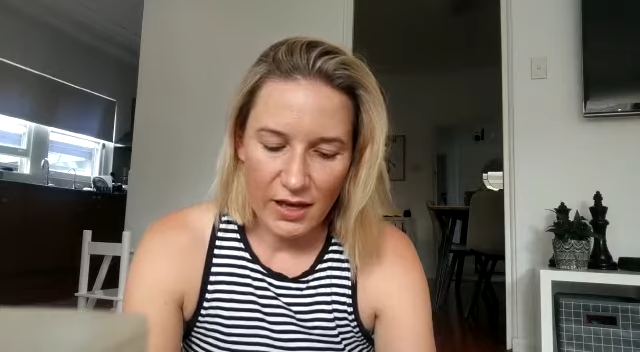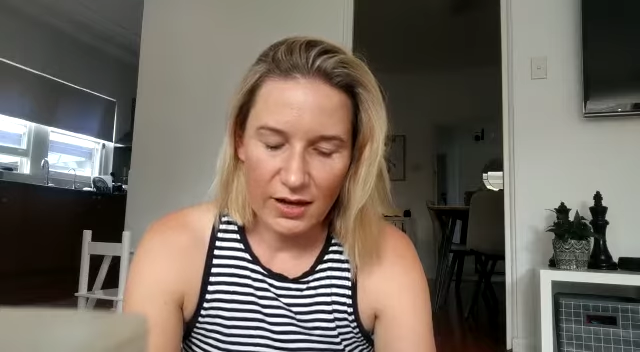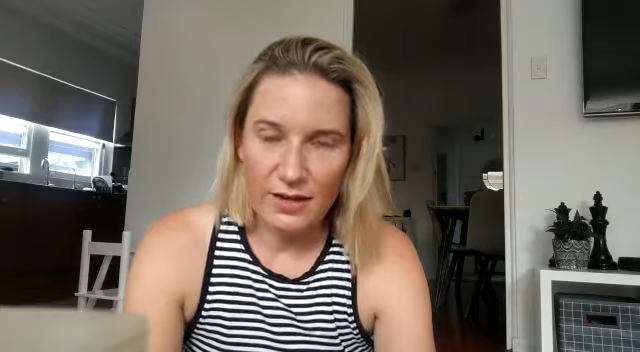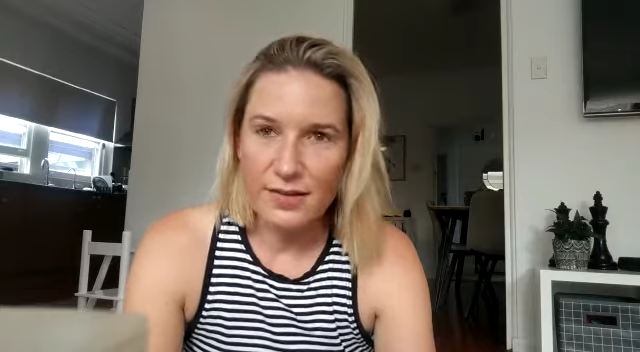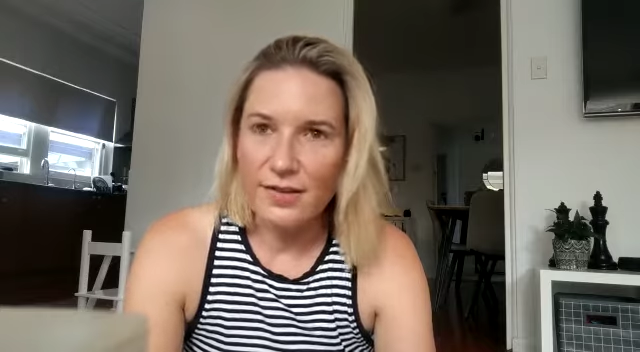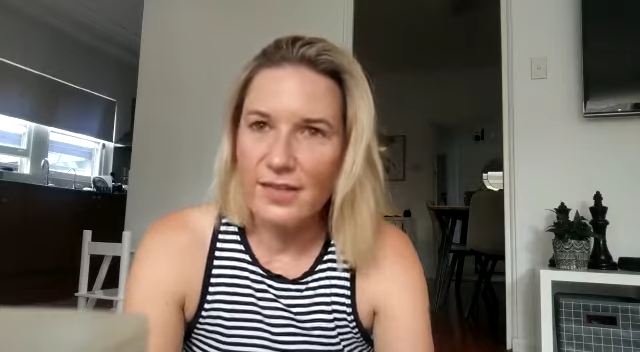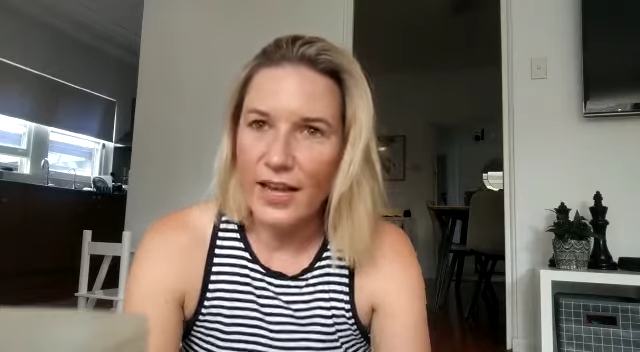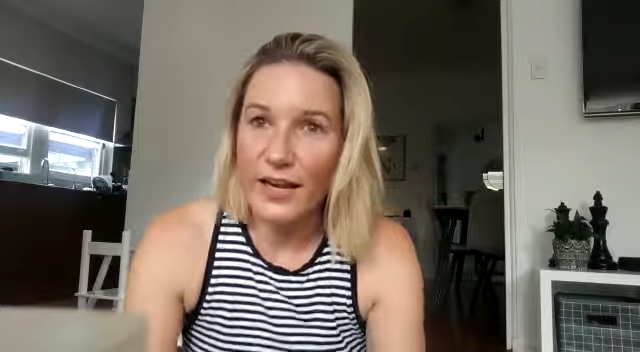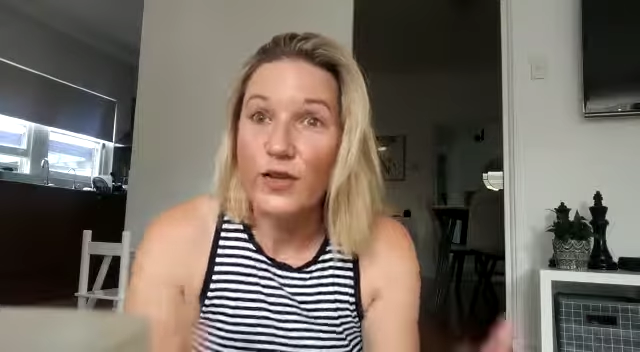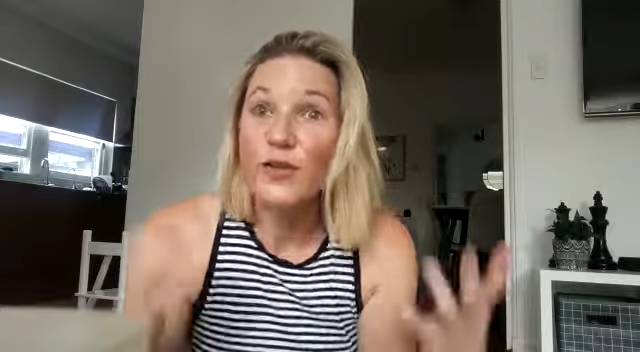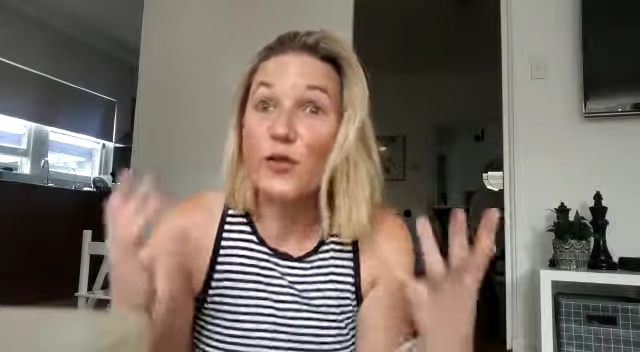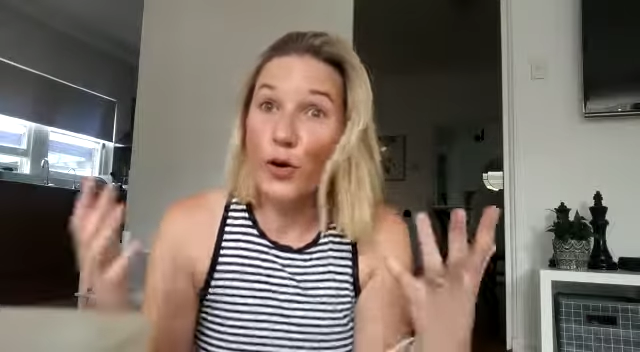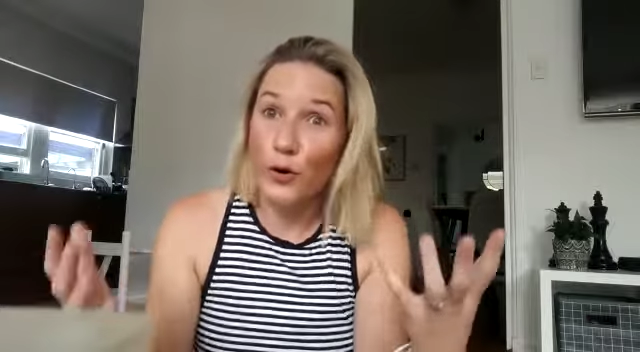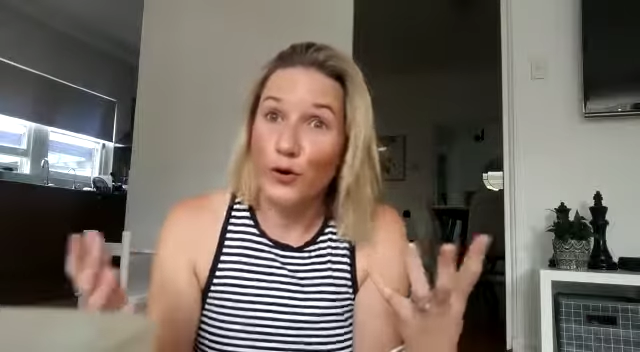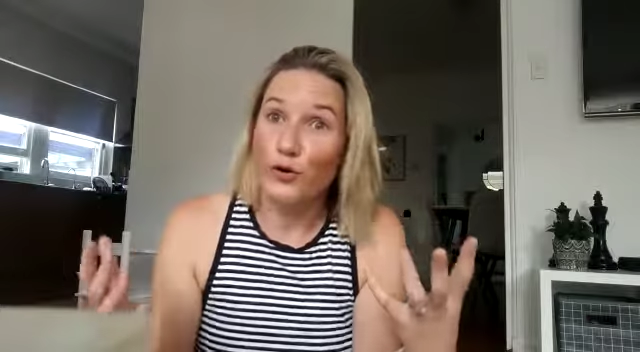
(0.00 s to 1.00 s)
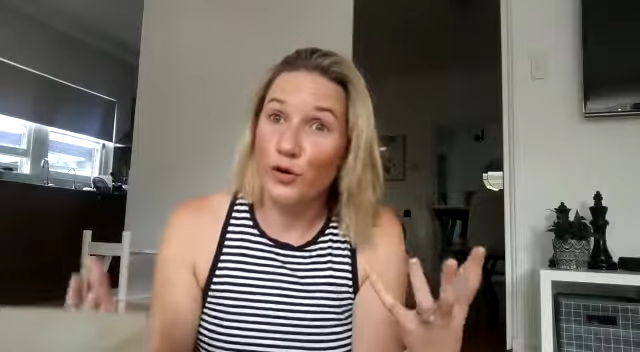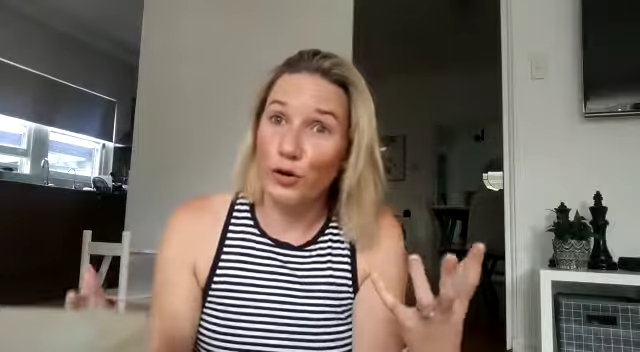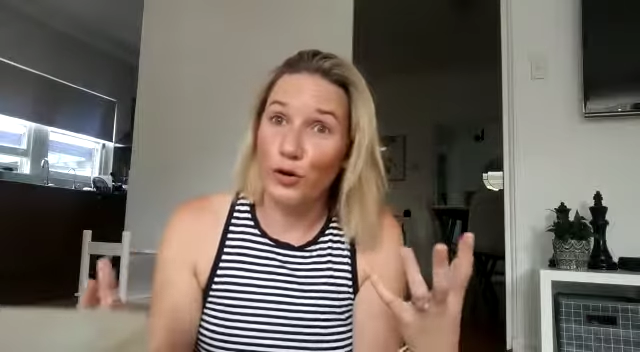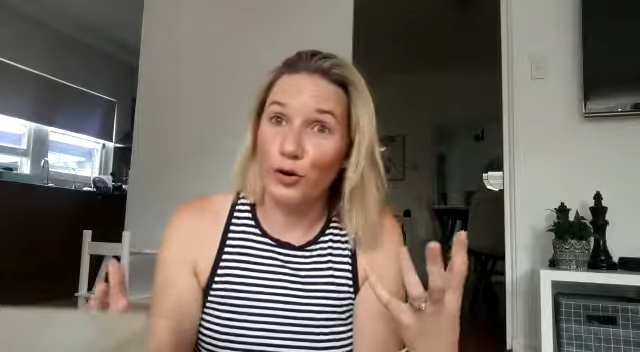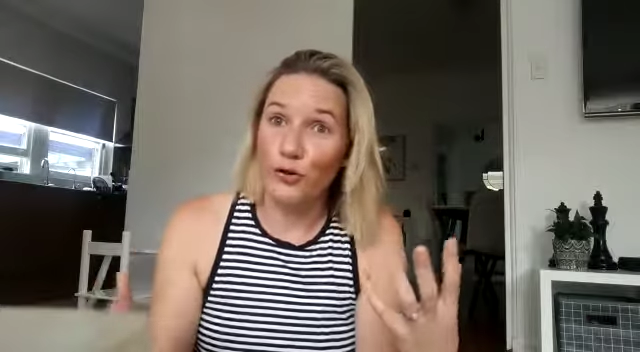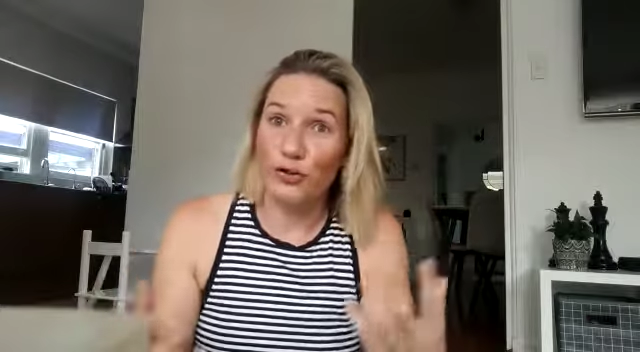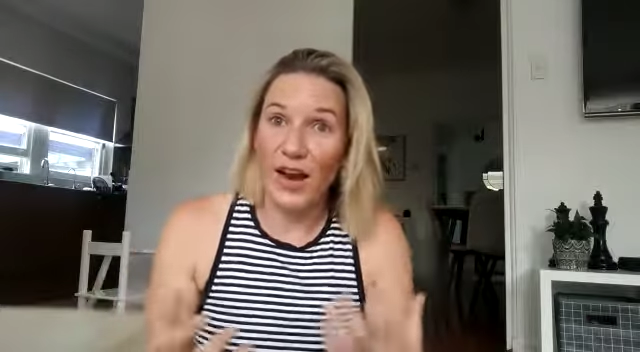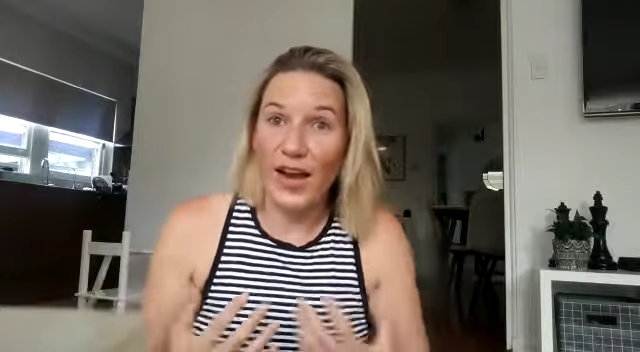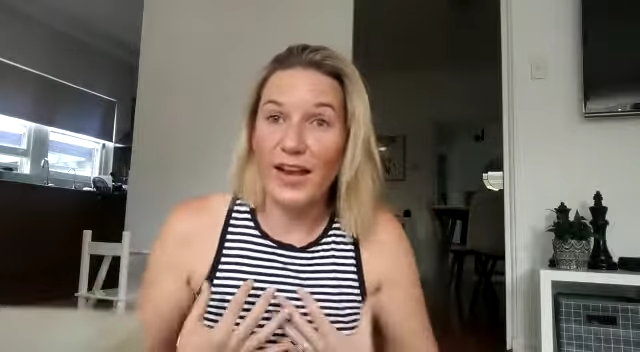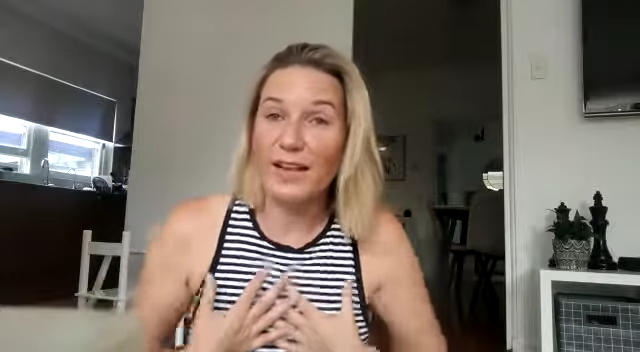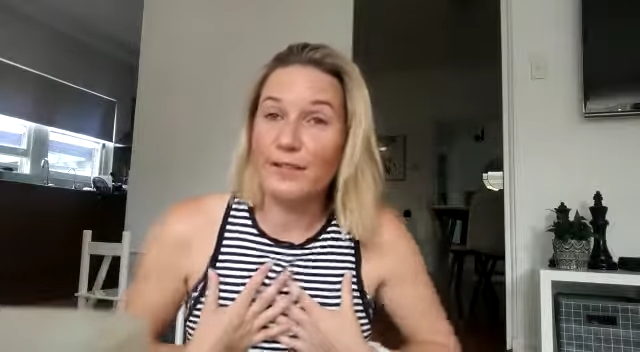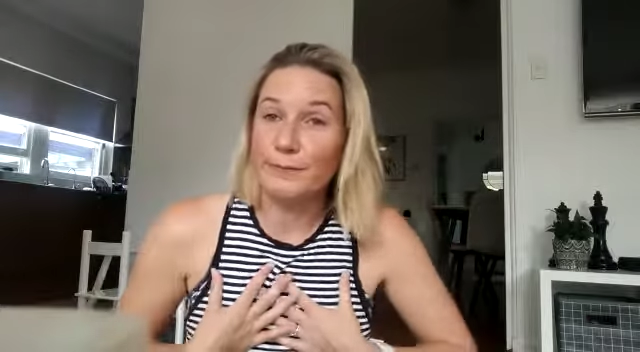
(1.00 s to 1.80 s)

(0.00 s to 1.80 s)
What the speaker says: because it's like so true, right?